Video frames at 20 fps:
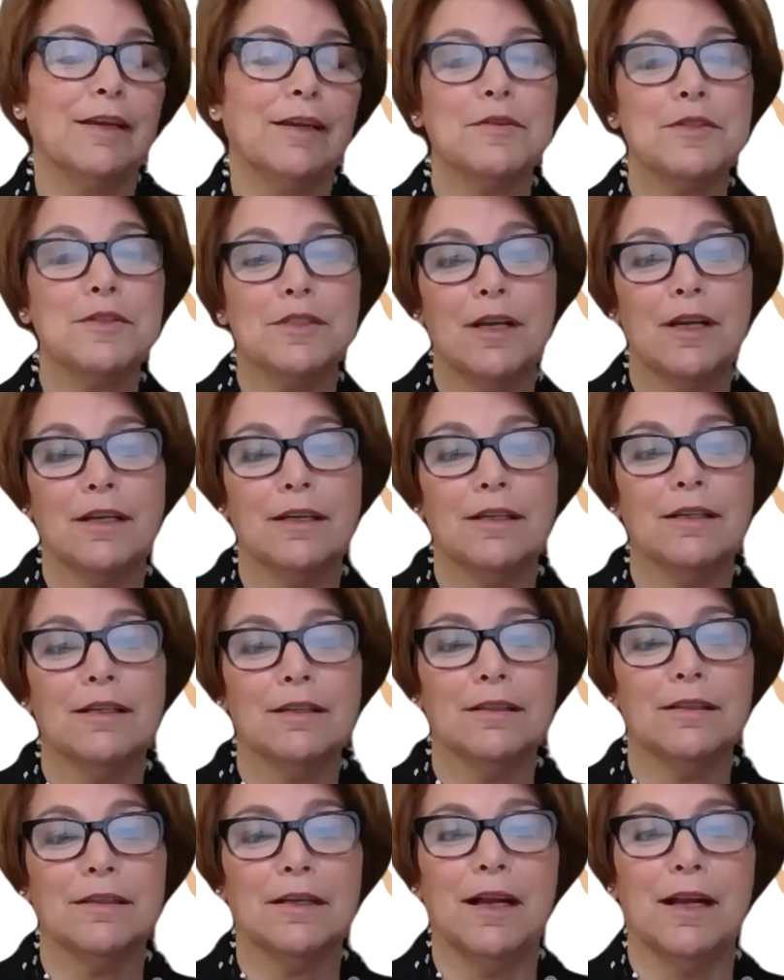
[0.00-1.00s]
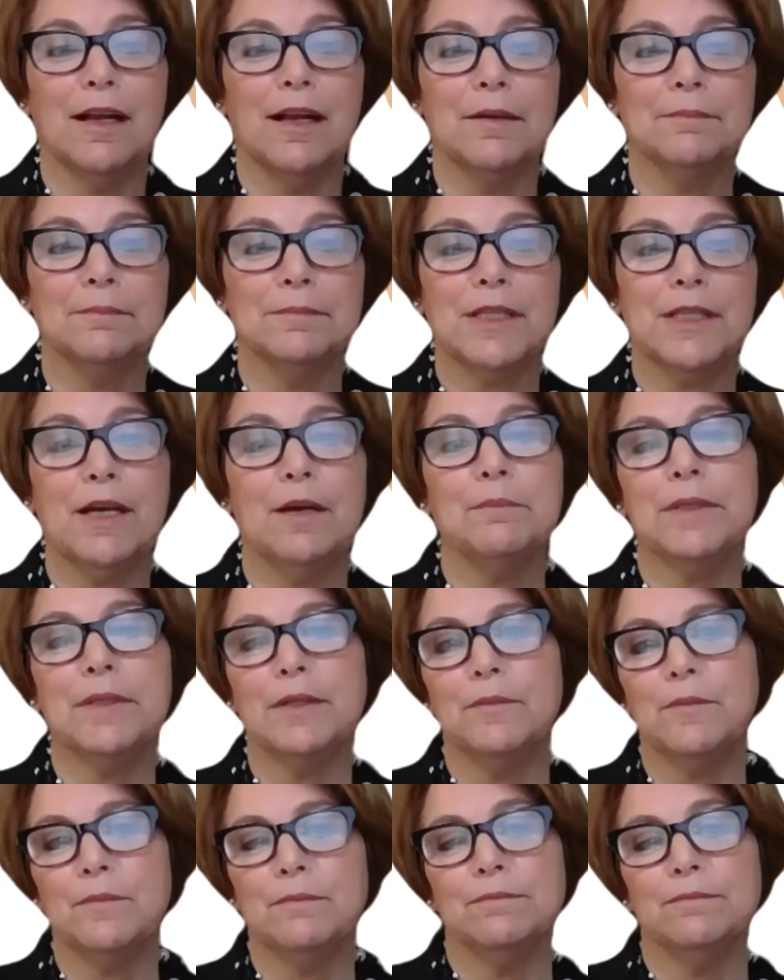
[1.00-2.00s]
I was younger. The
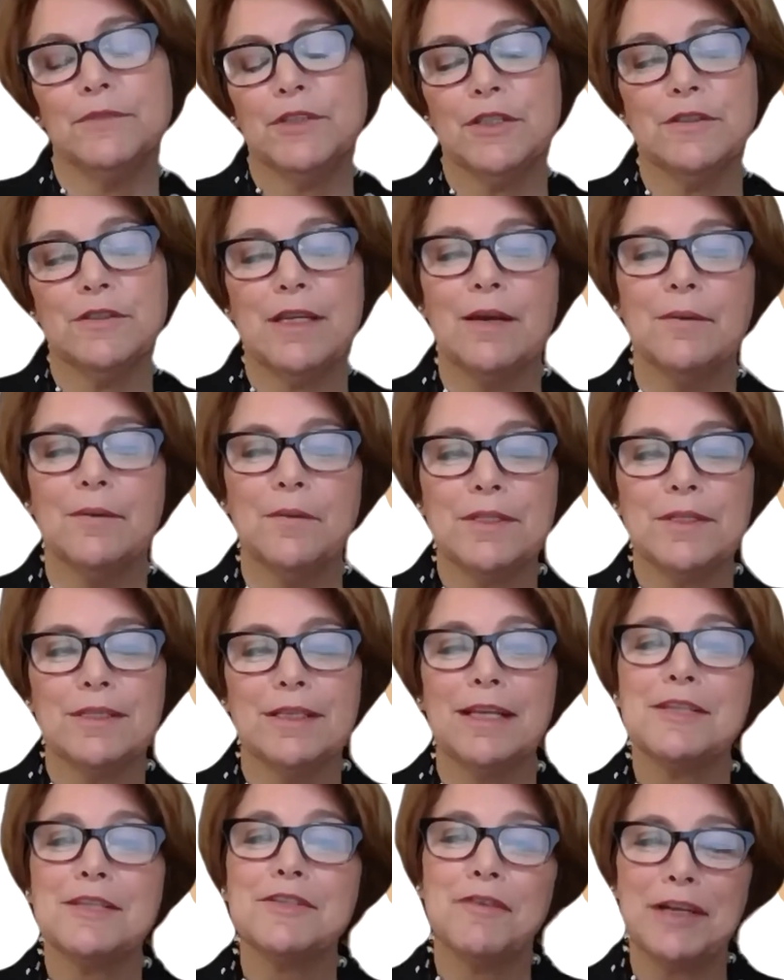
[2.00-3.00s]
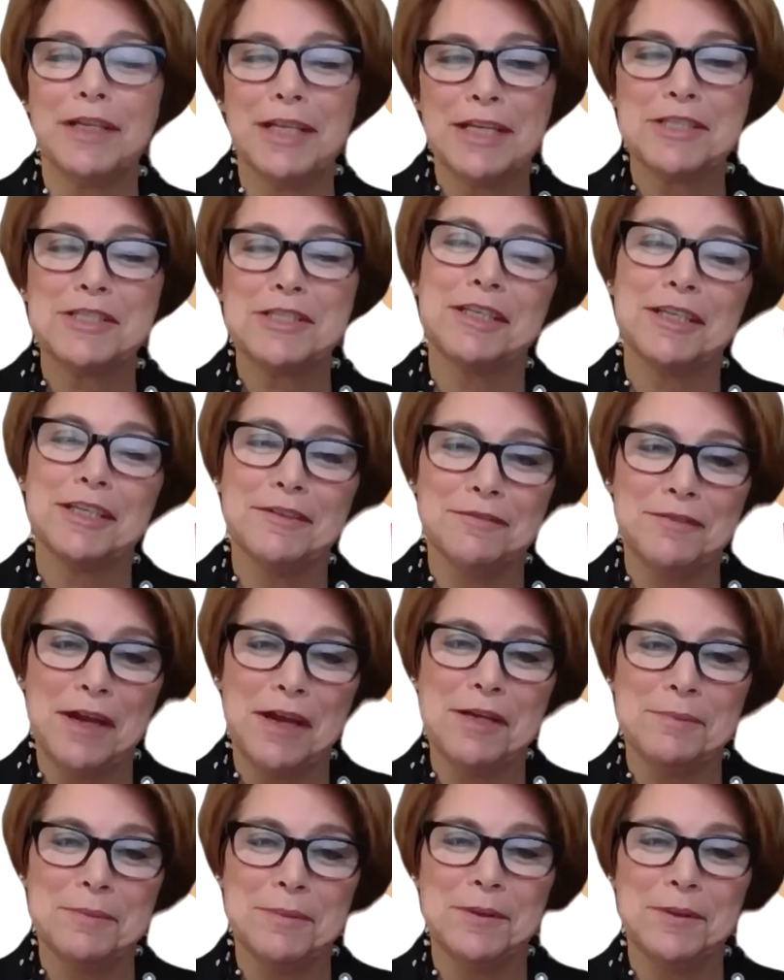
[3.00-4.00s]
company, turns out, wasn't as financially
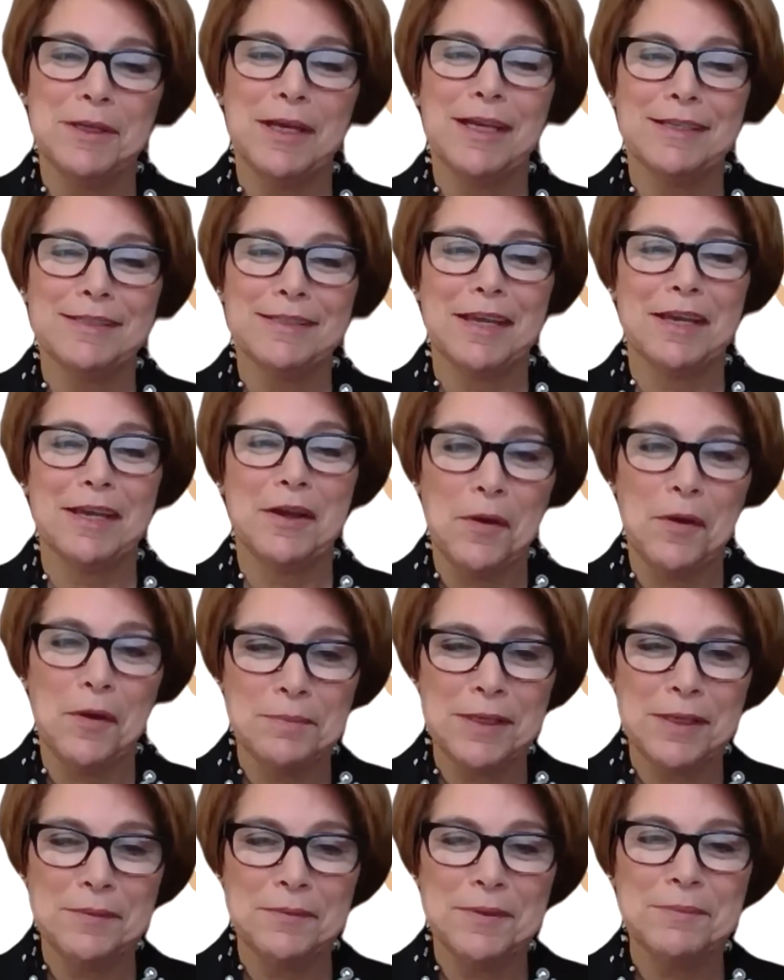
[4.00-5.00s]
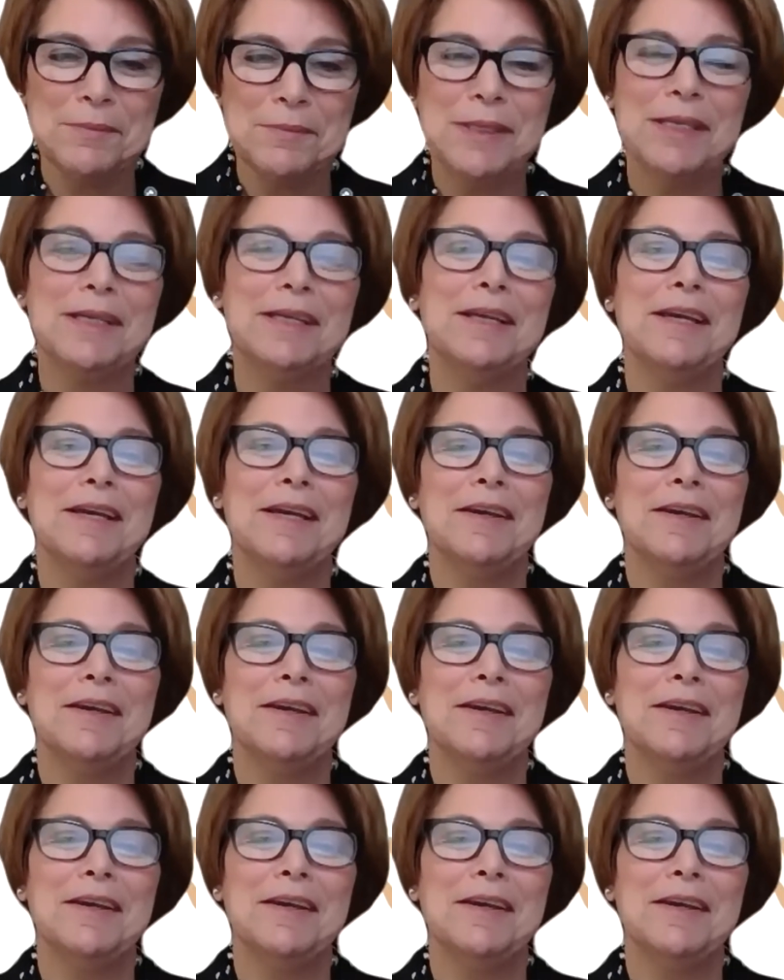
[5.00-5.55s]
viable as I hoped they would be.